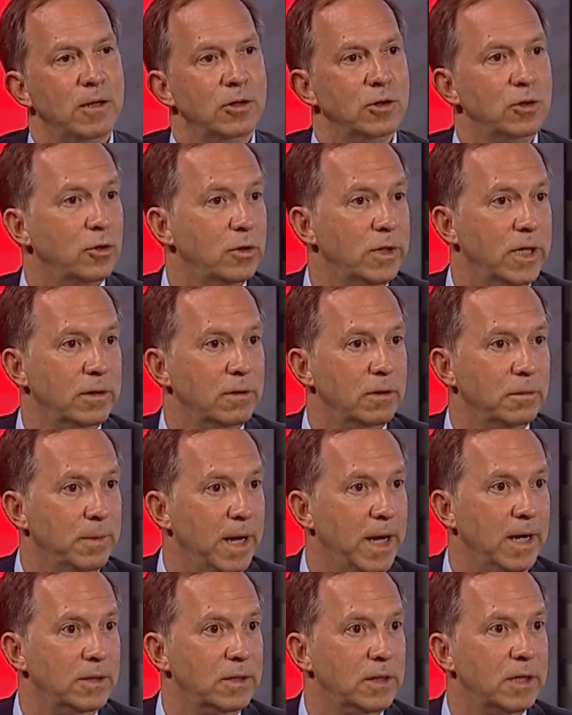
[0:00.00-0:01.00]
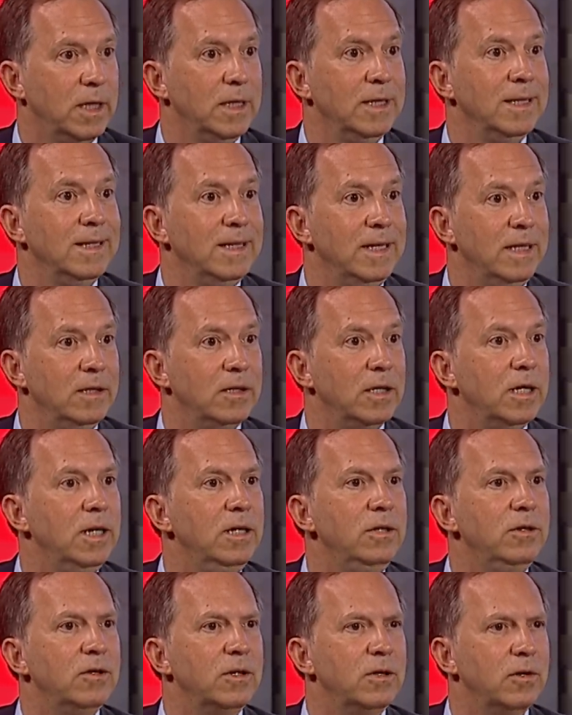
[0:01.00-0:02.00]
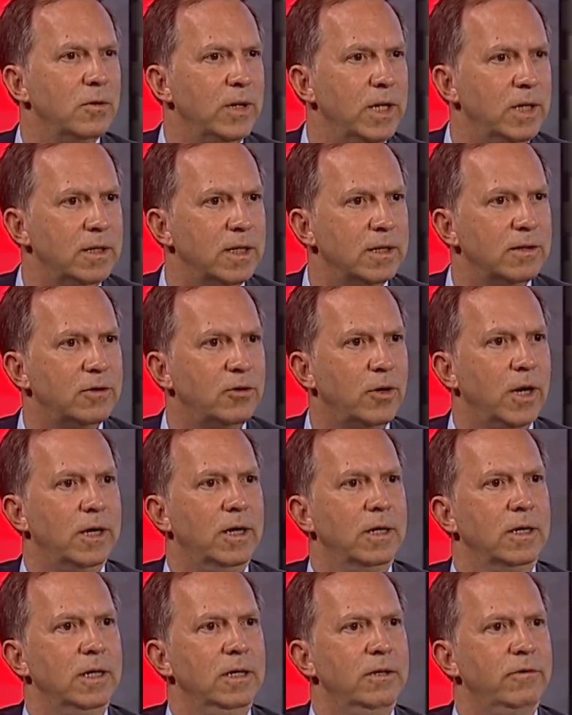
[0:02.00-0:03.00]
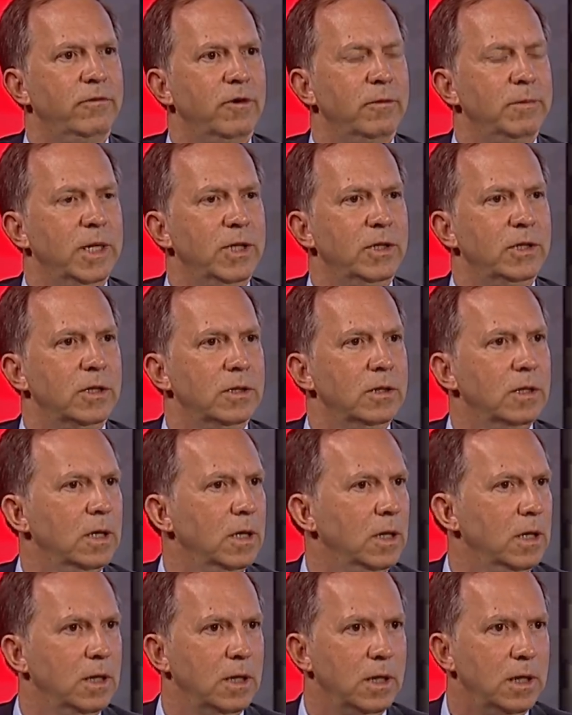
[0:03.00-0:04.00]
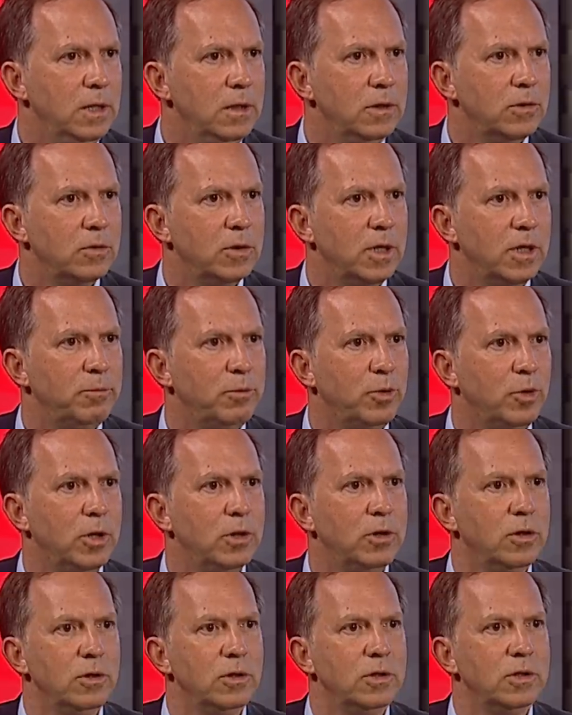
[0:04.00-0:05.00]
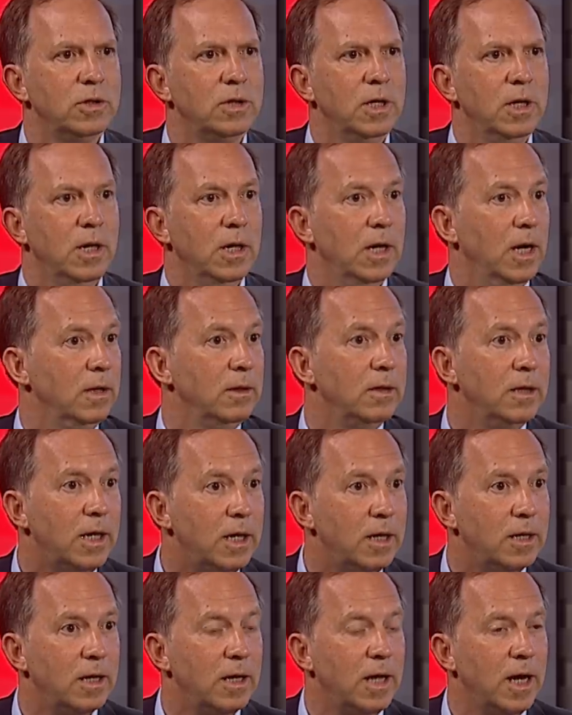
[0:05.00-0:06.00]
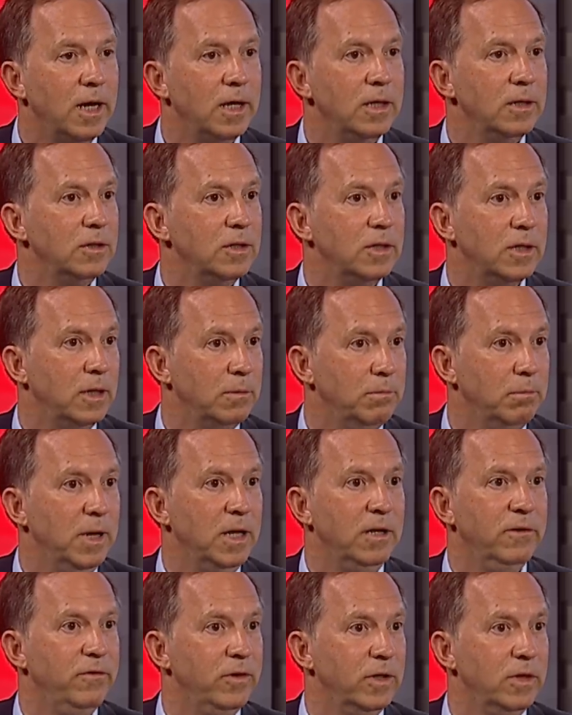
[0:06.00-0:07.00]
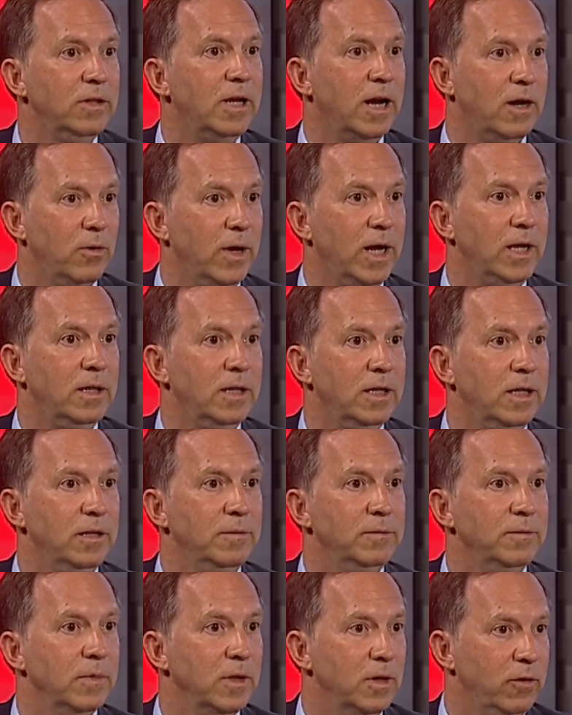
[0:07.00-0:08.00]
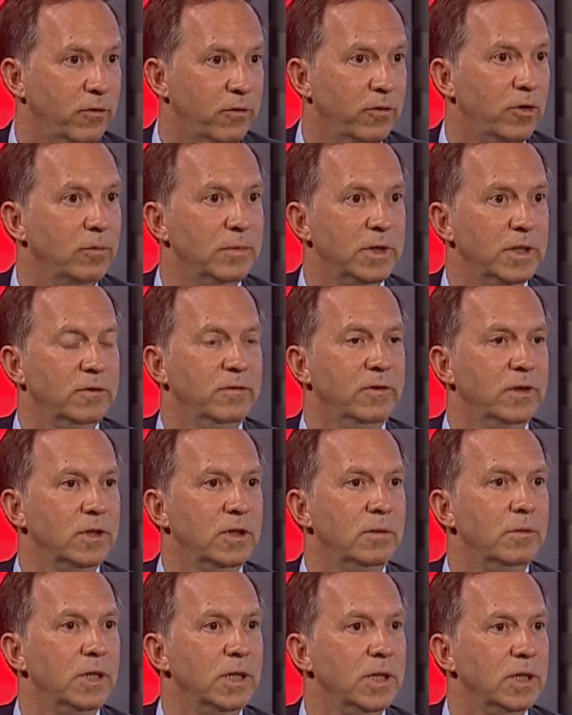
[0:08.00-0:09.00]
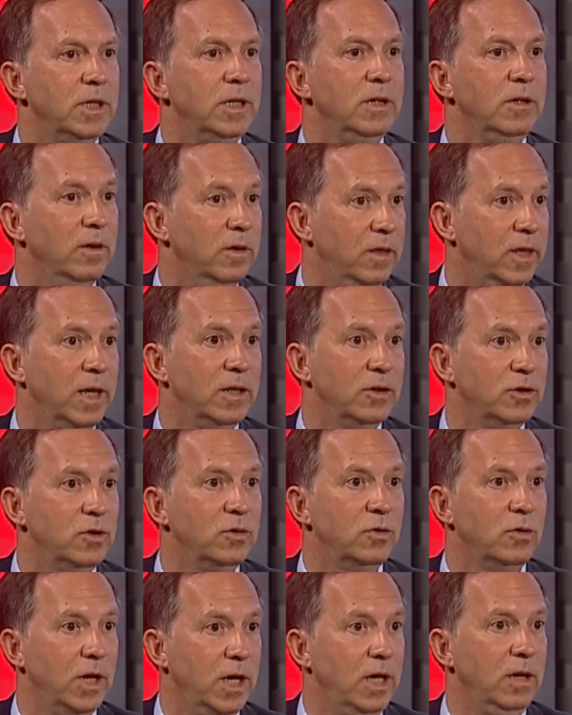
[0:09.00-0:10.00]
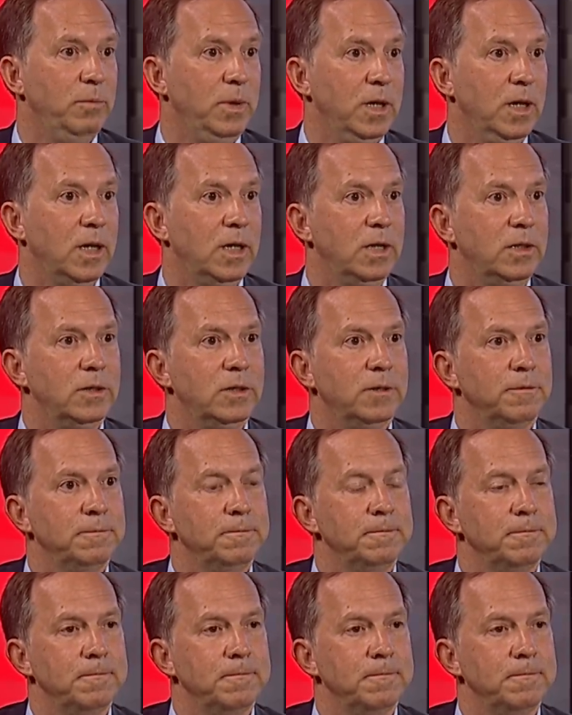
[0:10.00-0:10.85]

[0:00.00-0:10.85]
so that banks can indeed integrate that tracking information into their portals and their clients can benefit directly from this visibility thanks to APIs.